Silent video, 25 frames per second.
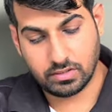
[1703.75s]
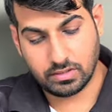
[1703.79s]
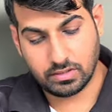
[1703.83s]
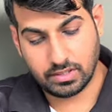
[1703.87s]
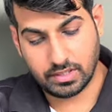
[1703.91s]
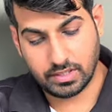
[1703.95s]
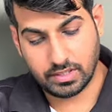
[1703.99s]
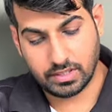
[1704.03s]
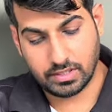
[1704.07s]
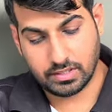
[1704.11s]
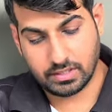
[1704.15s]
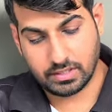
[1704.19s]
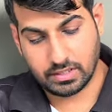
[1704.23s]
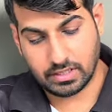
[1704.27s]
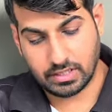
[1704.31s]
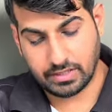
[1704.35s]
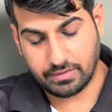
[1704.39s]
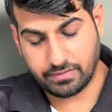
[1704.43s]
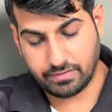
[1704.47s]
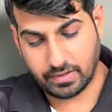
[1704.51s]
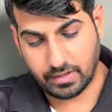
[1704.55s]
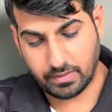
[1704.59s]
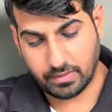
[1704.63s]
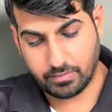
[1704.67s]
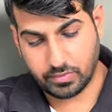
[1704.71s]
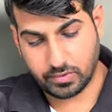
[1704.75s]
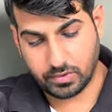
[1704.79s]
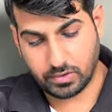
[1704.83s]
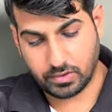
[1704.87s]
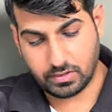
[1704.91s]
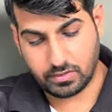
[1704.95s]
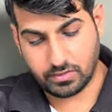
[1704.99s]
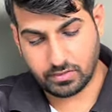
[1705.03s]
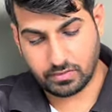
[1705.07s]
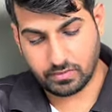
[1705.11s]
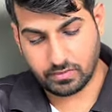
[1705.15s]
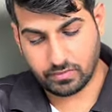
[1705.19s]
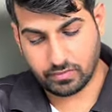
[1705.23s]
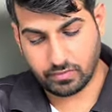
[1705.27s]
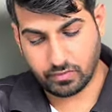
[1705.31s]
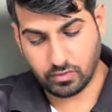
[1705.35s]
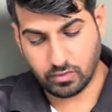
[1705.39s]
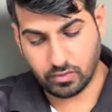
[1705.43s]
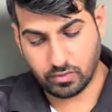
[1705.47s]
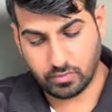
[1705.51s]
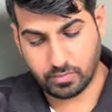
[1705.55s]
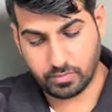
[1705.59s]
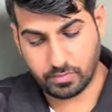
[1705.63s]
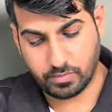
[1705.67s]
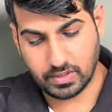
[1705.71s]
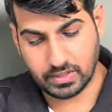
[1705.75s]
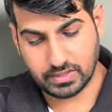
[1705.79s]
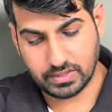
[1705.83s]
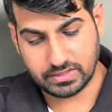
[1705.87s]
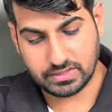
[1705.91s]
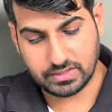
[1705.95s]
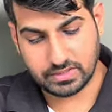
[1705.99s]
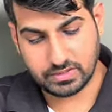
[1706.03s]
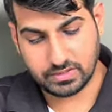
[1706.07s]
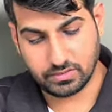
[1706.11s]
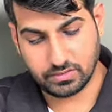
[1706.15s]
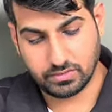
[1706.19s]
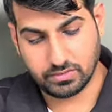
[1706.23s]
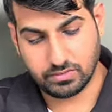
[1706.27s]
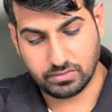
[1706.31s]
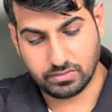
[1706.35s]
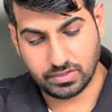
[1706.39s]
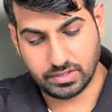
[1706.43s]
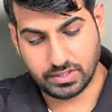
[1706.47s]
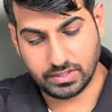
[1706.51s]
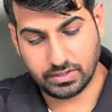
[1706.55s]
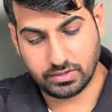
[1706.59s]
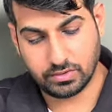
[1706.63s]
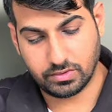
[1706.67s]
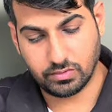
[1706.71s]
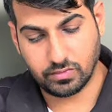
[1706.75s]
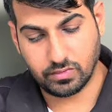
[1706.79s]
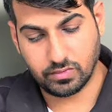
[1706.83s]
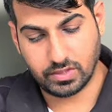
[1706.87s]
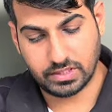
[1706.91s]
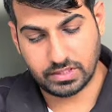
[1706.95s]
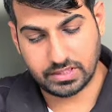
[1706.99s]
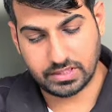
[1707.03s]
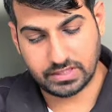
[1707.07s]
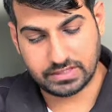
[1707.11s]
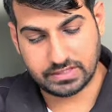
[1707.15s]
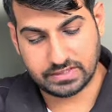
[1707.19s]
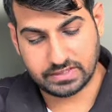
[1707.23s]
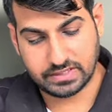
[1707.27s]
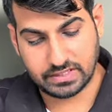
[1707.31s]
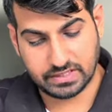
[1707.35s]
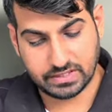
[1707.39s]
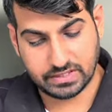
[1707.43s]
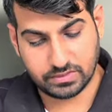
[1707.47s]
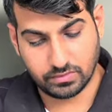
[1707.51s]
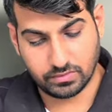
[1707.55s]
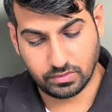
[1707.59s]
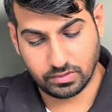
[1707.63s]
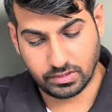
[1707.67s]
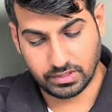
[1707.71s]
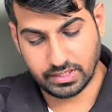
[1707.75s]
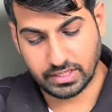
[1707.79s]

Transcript: Here if I put 4 plus 2 into 1 is 6 volt.